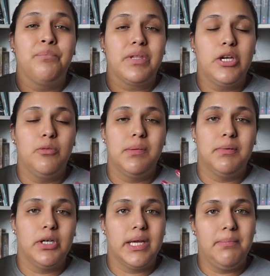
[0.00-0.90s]
kill
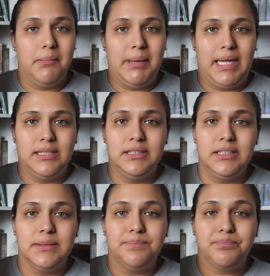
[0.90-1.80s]
people to keep a
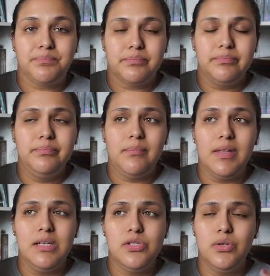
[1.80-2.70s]
balance.
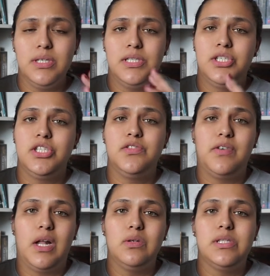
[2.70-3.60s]
So this just
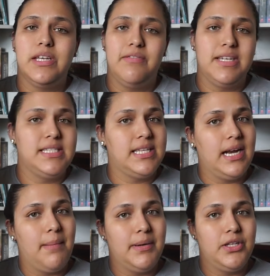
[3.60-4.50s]
follows the events that
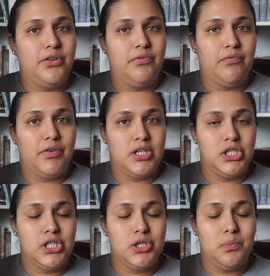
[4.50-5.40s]
happened in the
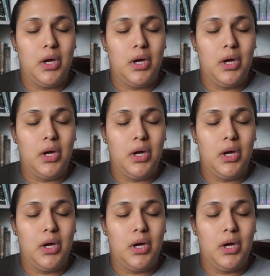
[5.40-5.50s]
first,